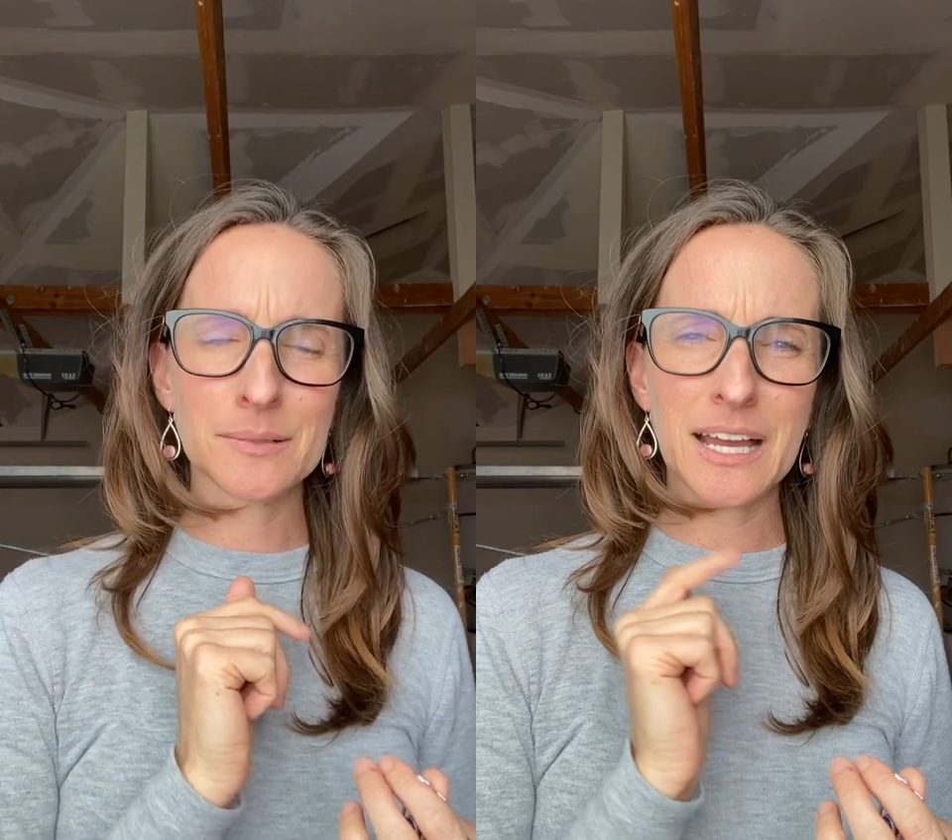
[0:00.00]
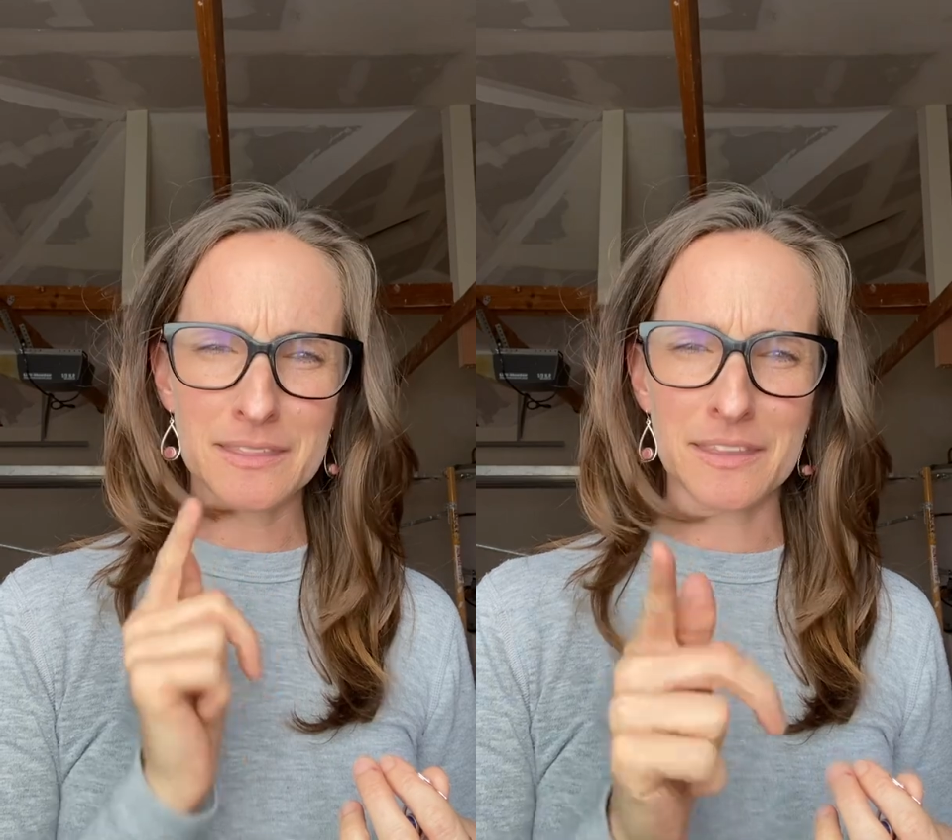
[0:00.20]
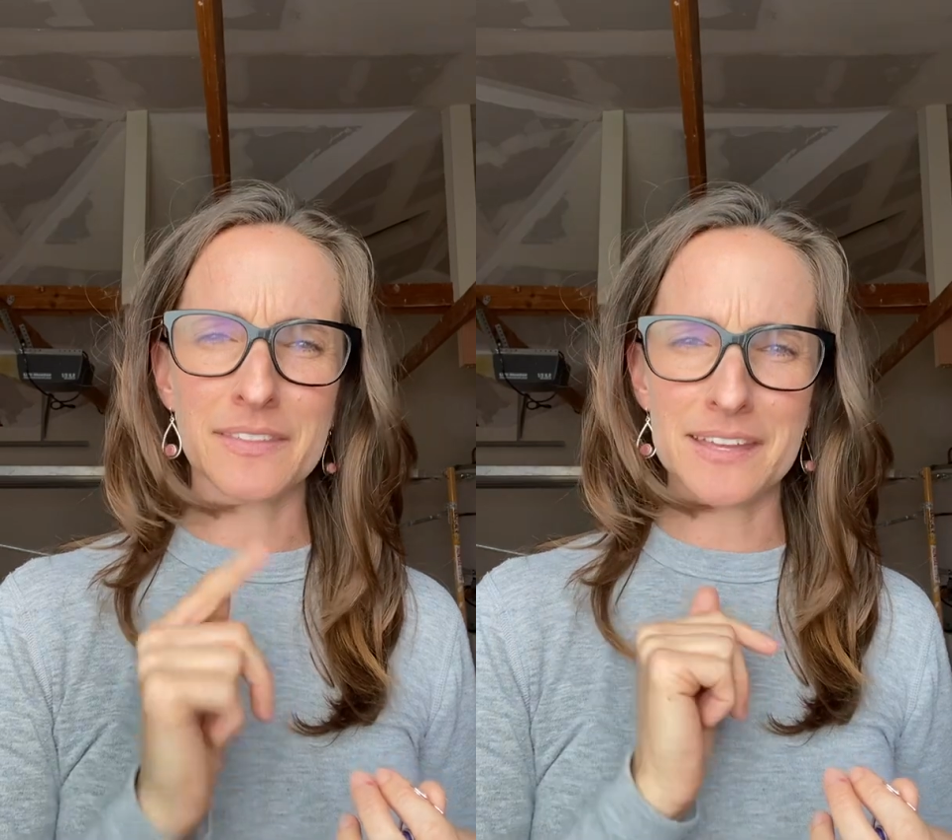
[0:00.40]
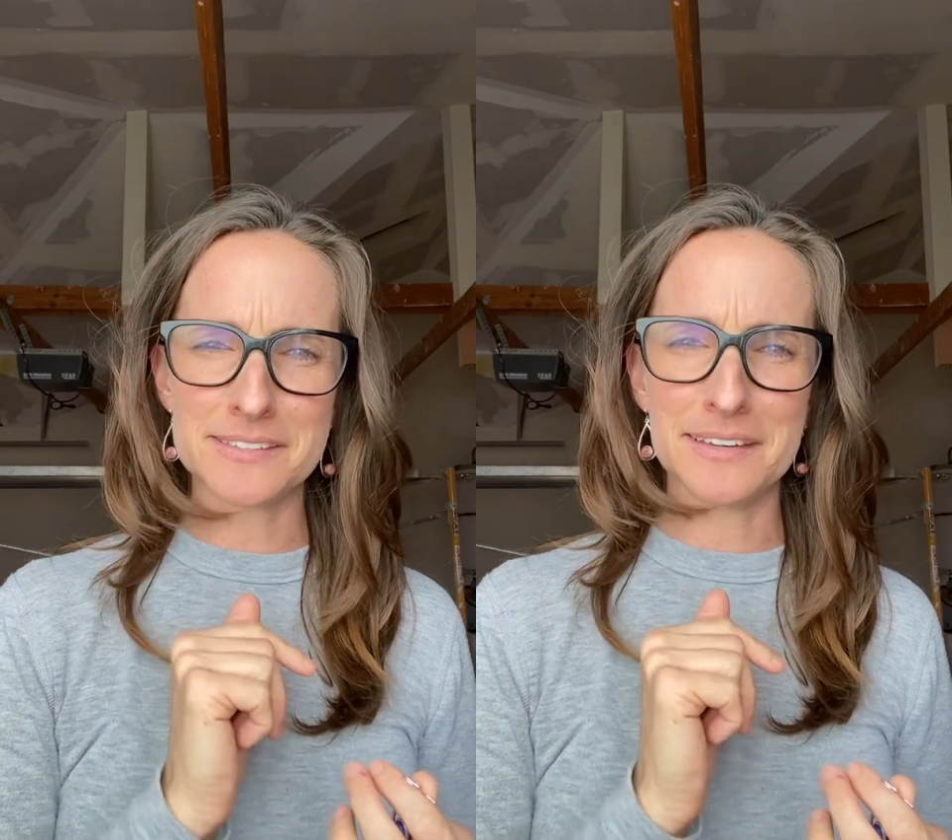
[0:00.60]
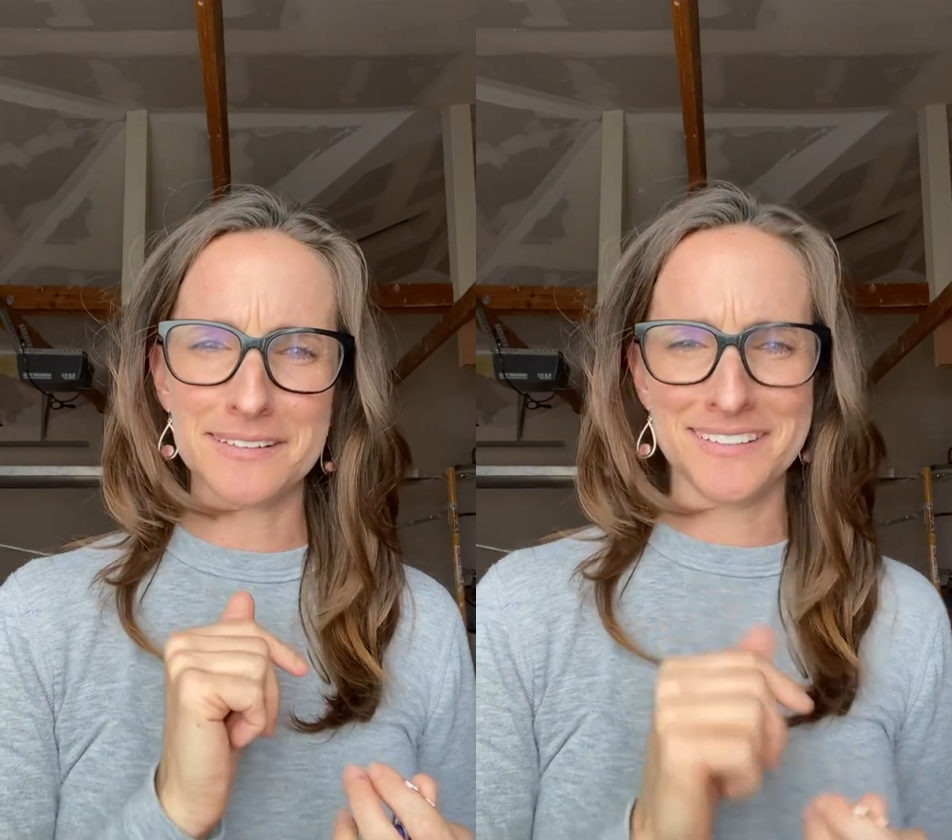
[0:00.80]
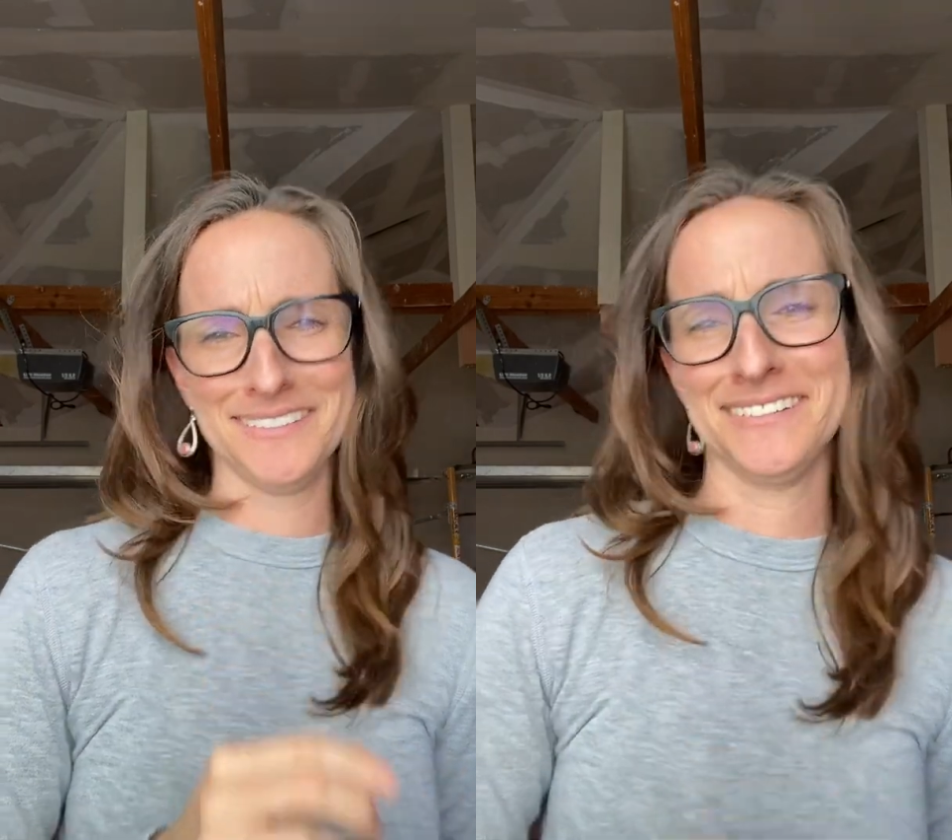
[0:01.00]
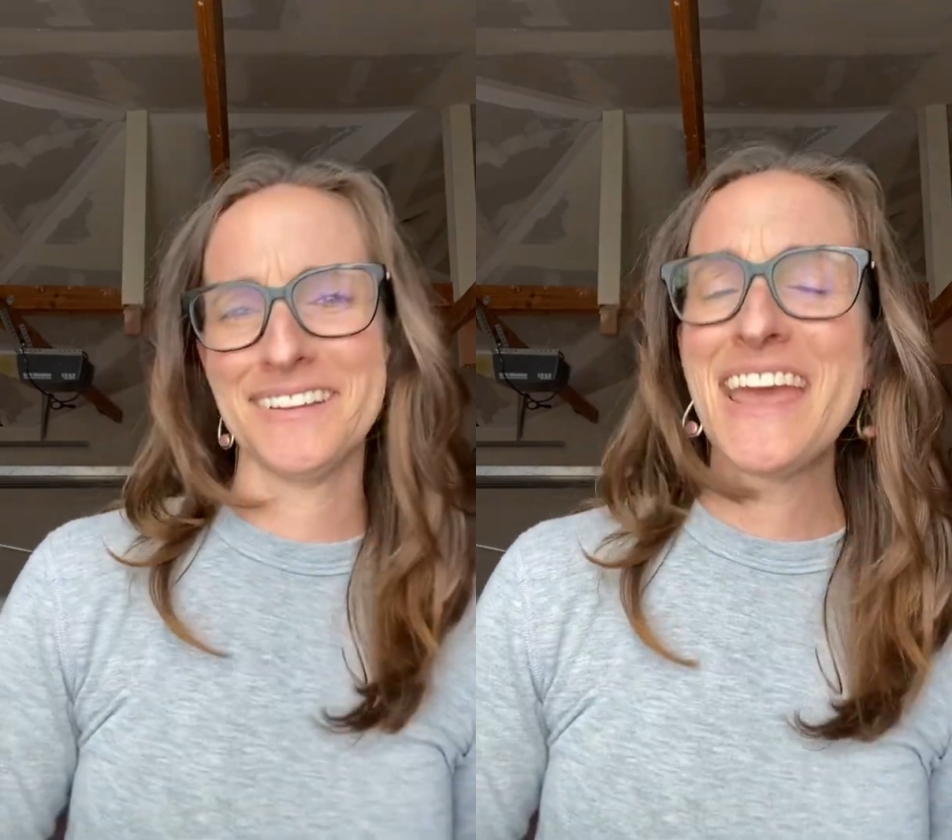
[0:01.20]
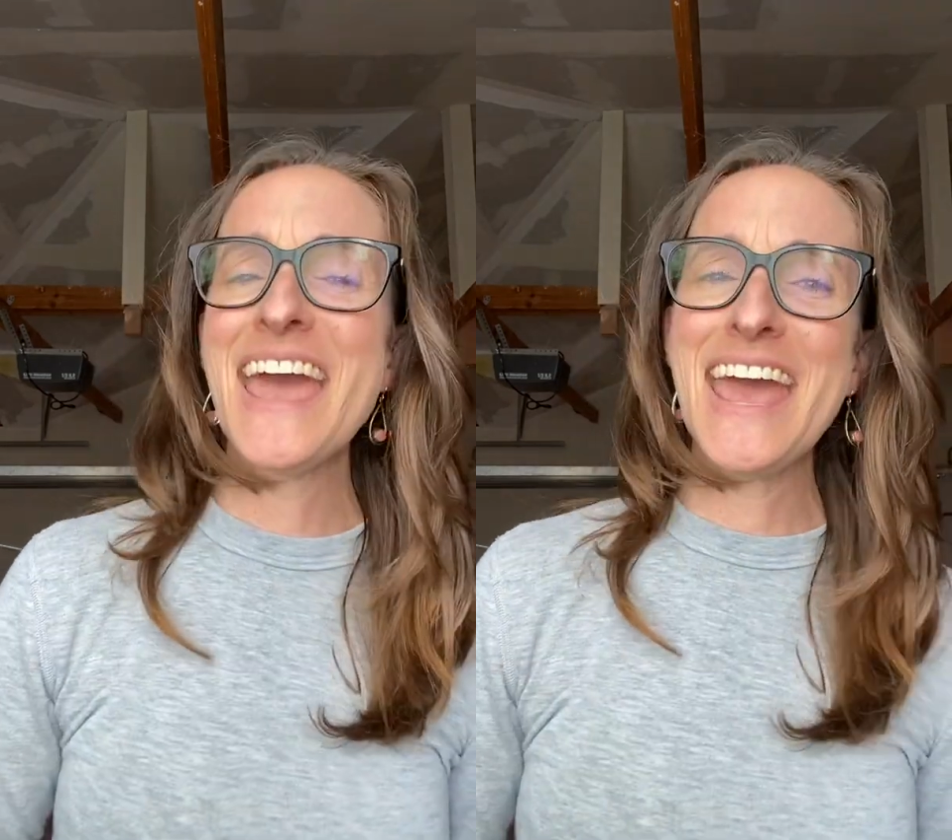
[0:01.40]
I think that's it.
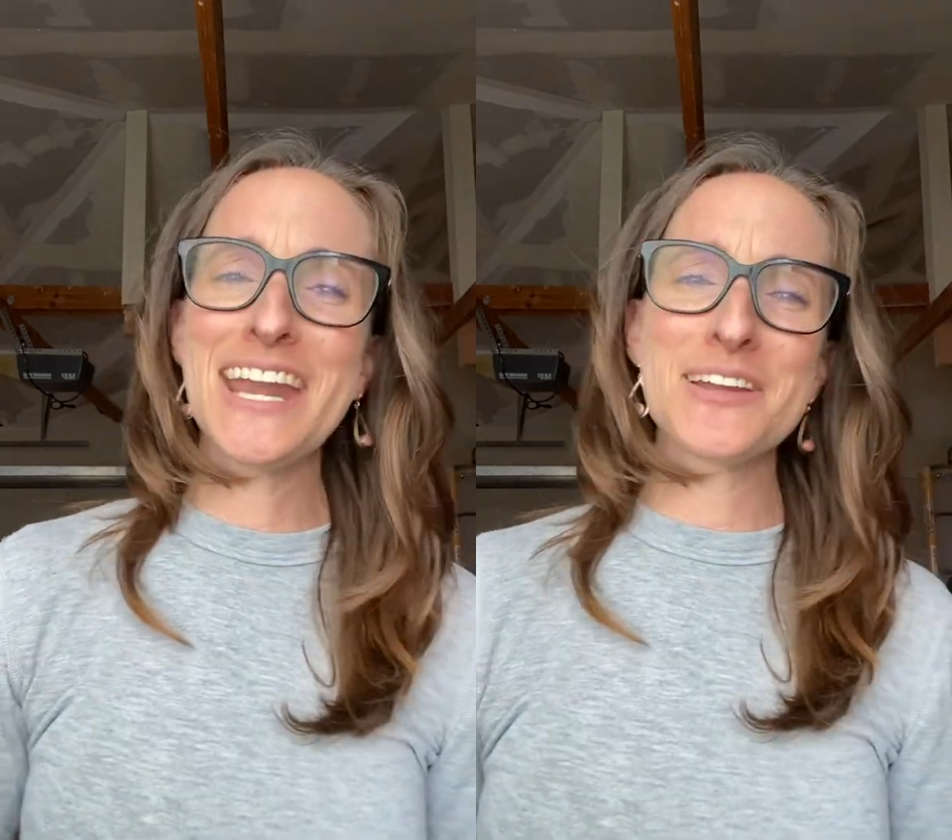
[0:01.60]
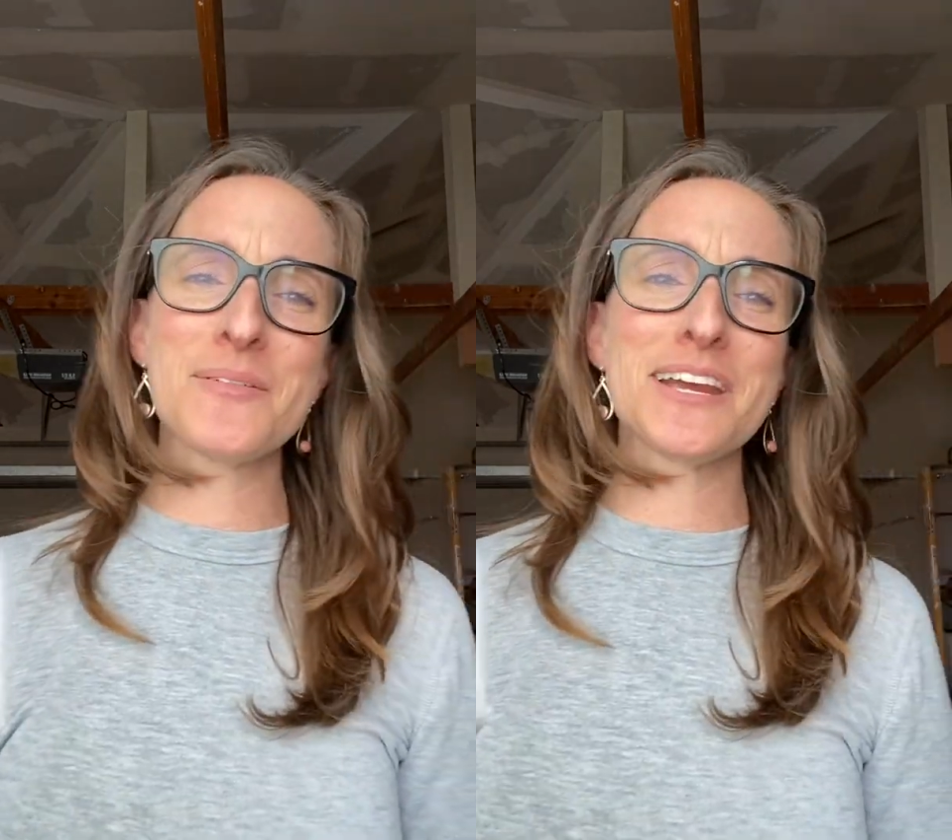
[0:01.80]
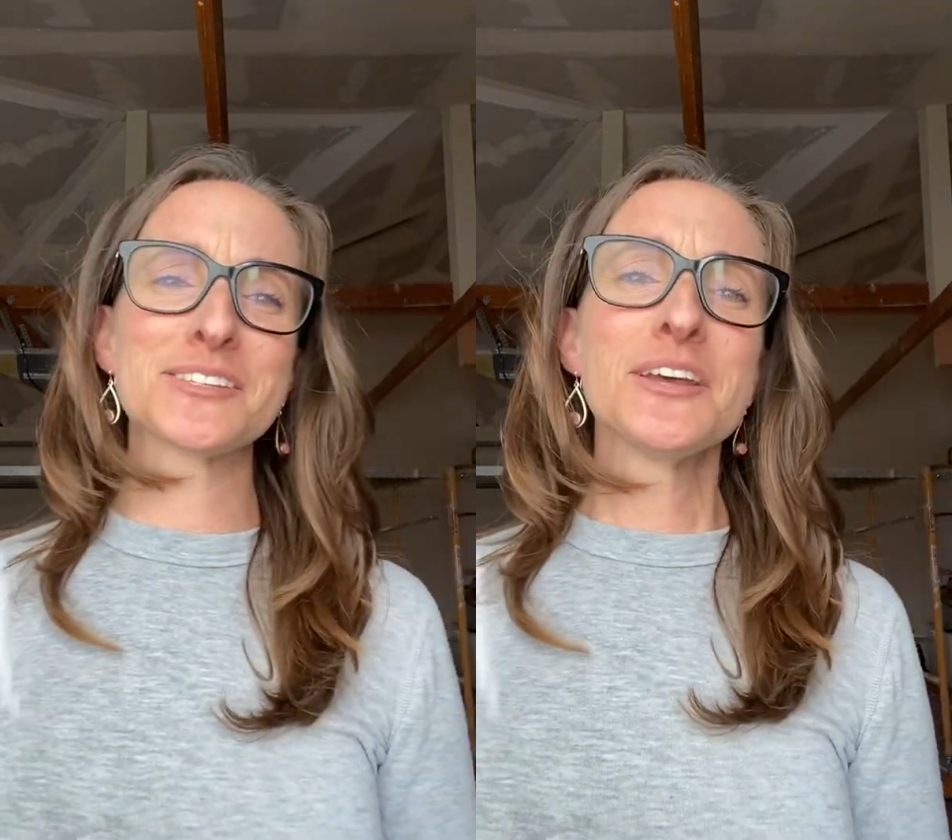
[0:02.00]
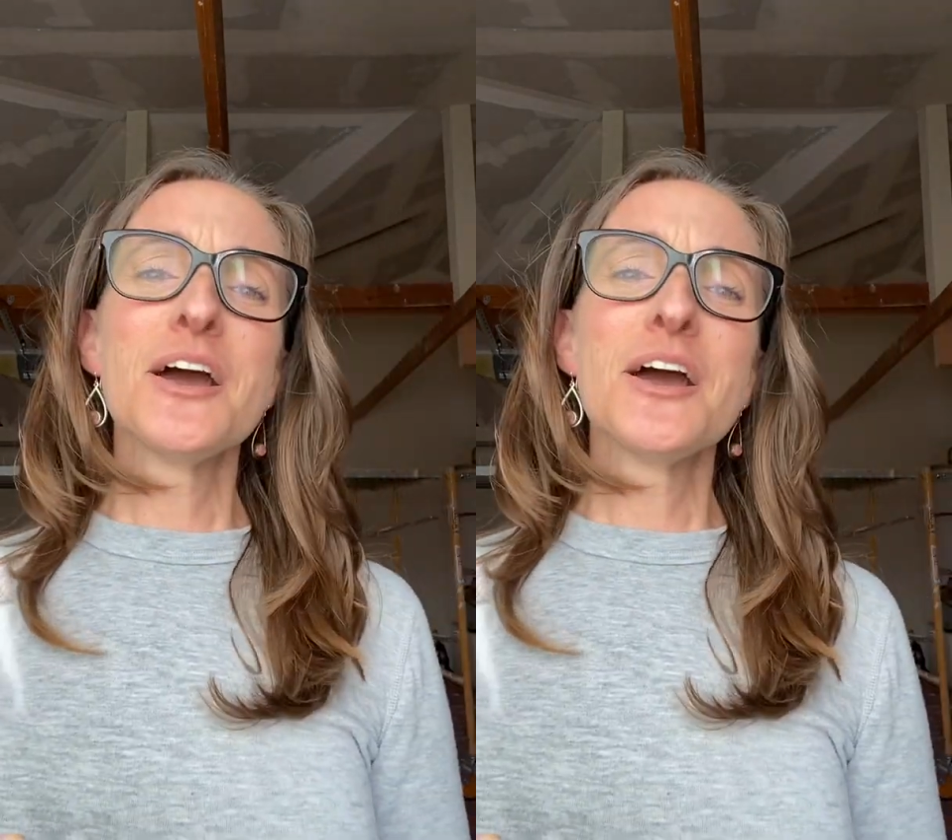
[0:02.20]
Anyways,